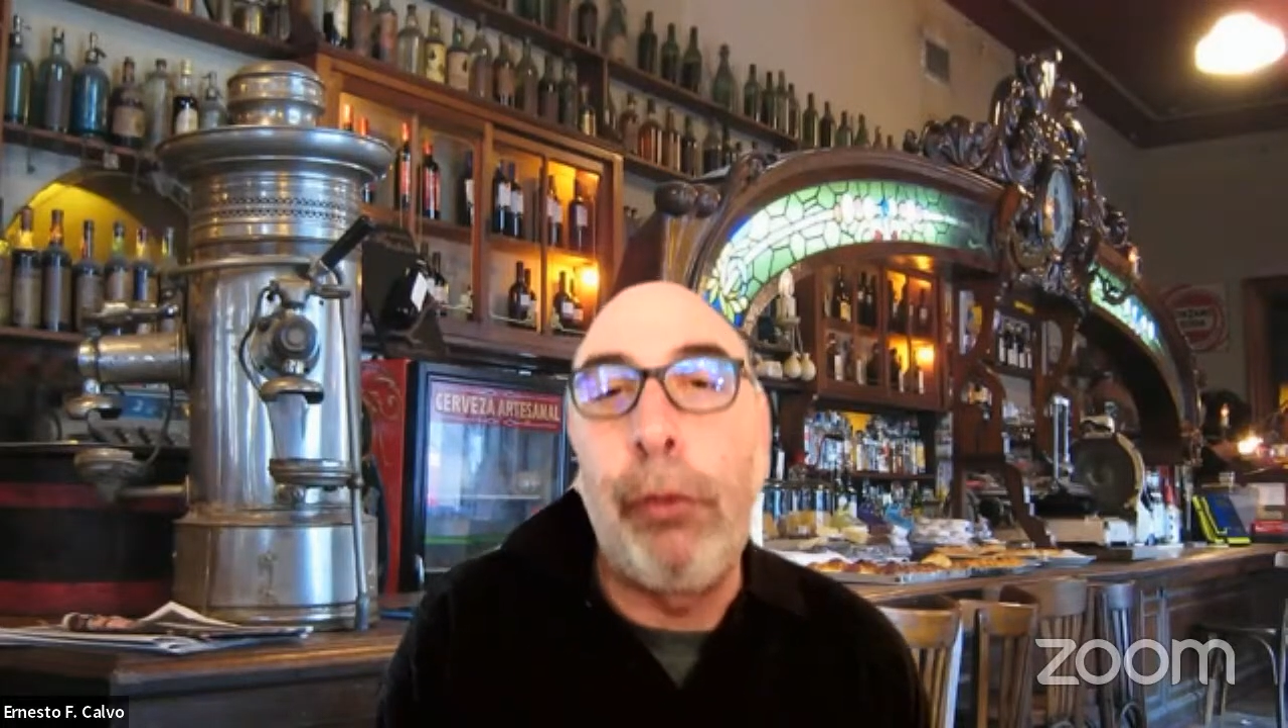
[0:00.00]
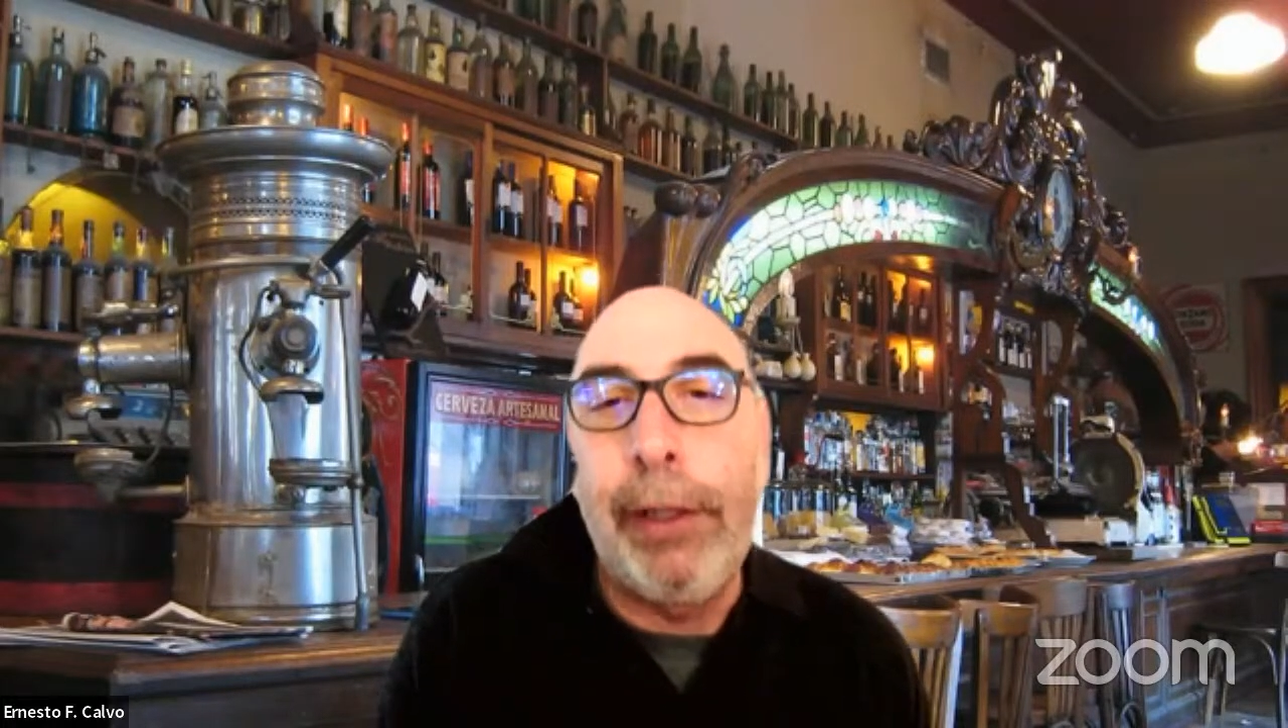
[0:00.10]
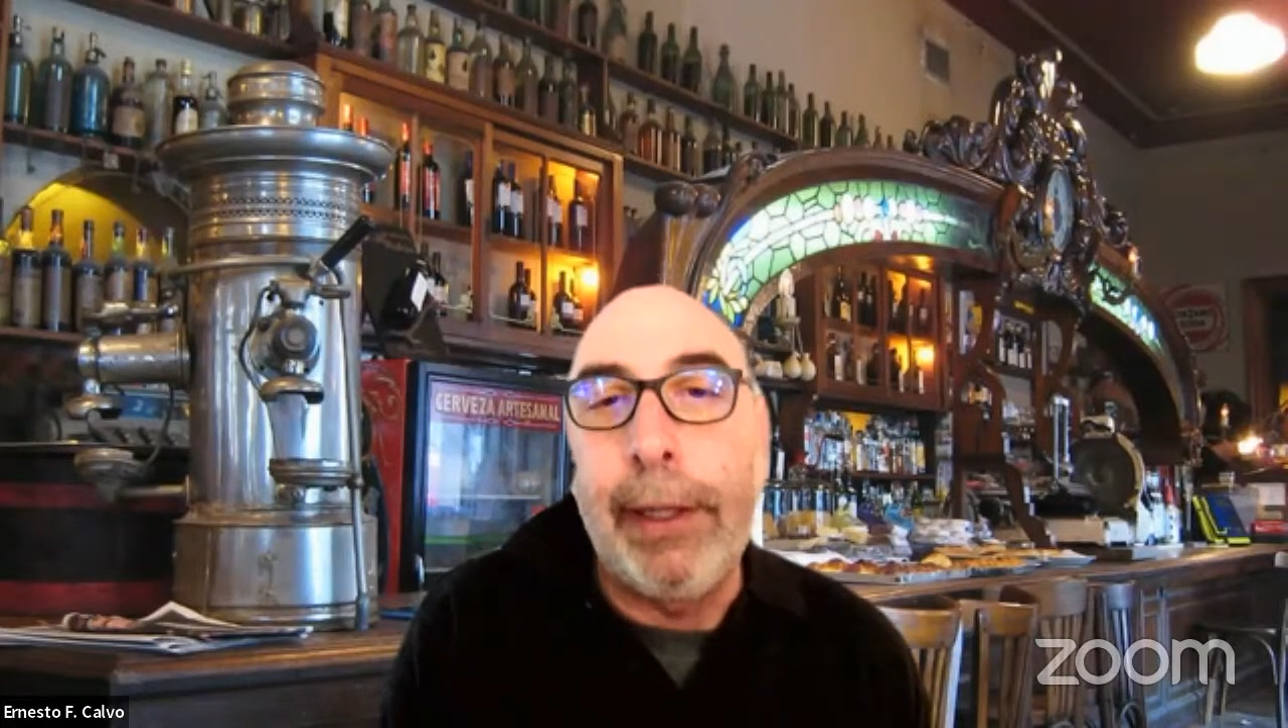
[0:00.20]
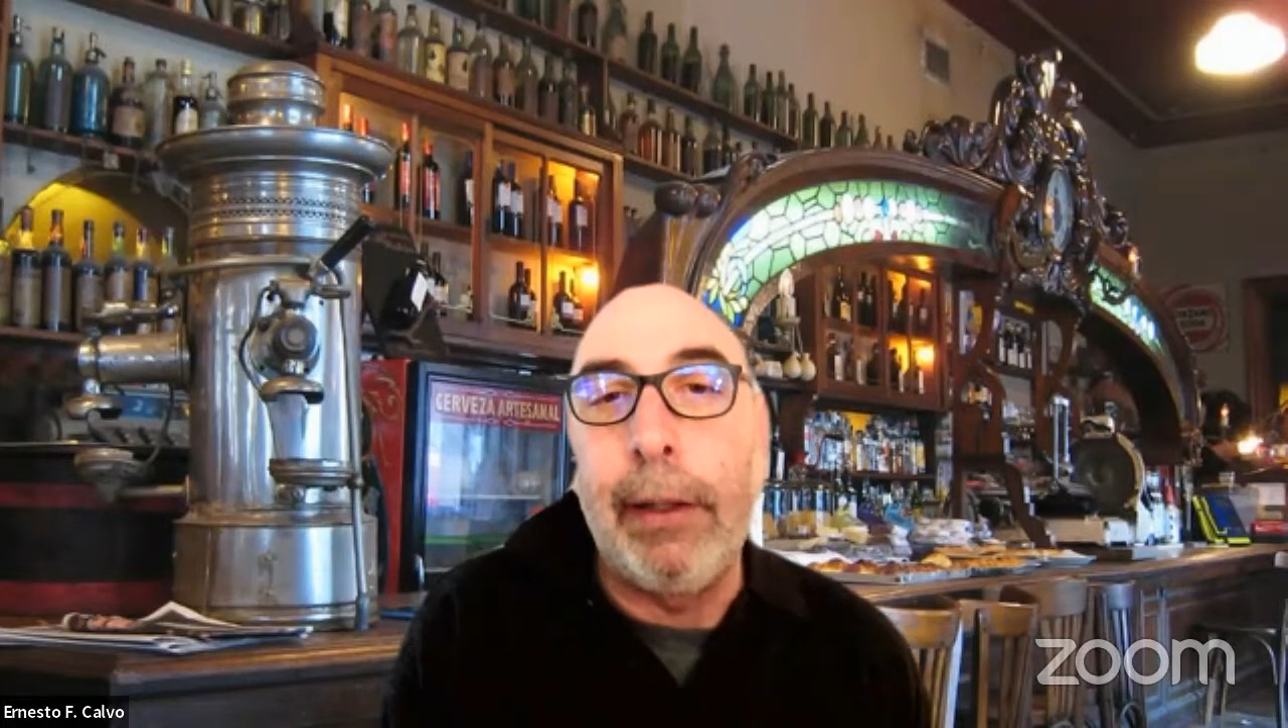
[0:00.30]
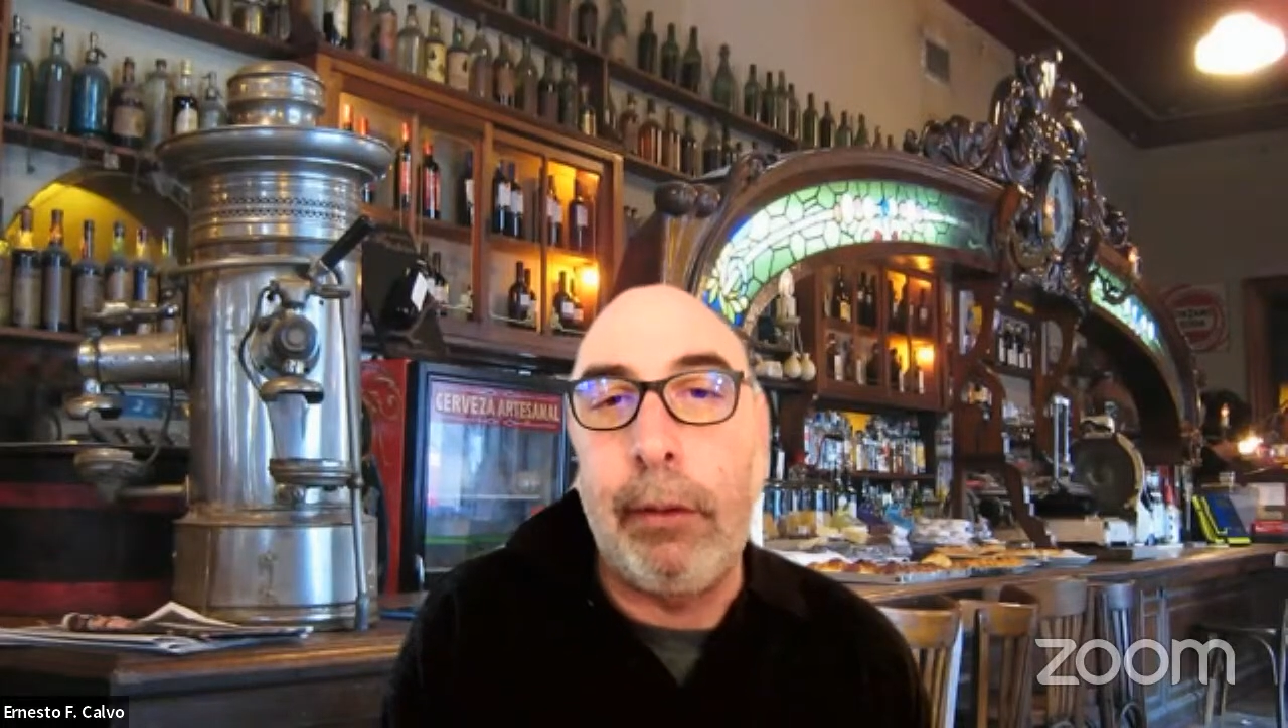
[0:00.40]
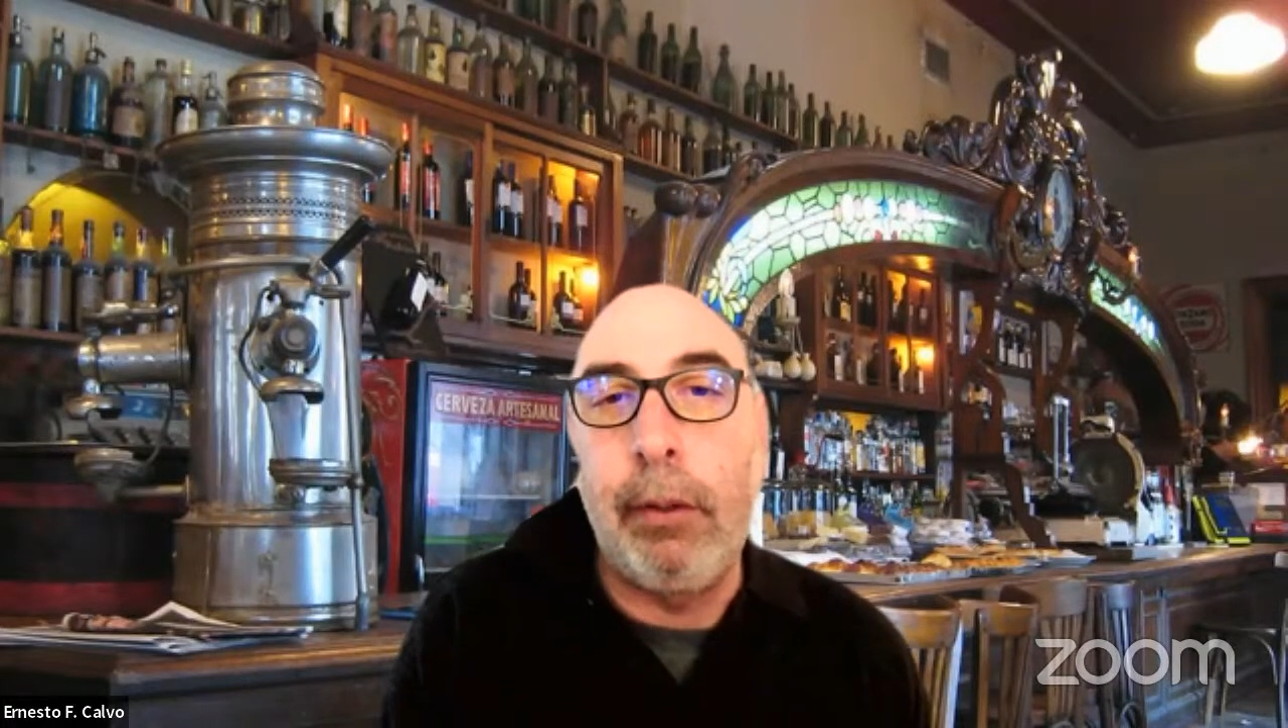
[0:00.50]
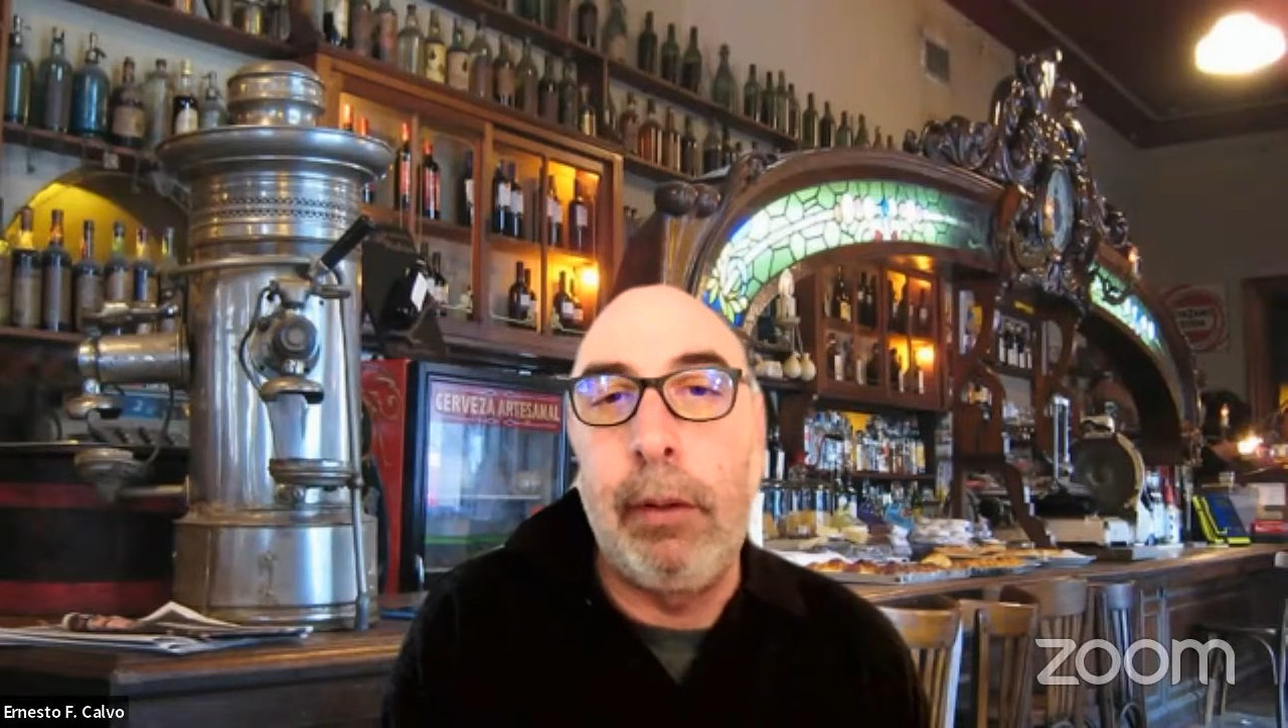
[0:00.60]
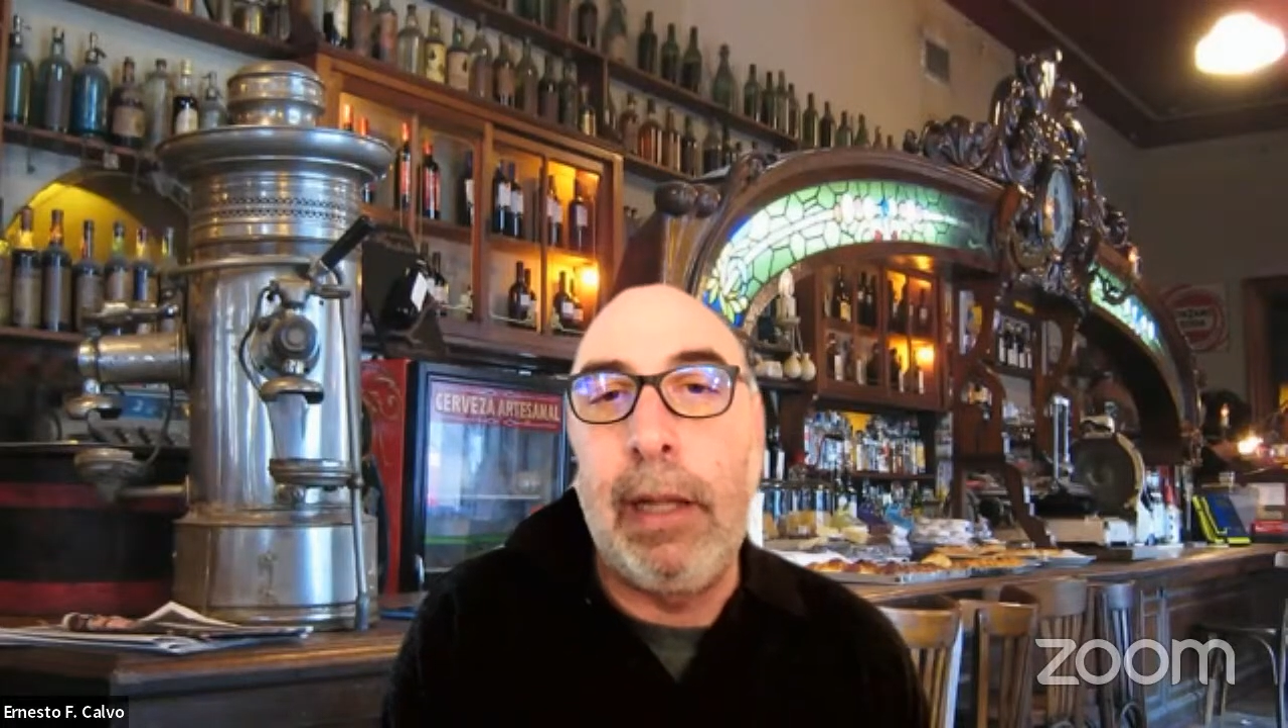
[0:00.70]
read it,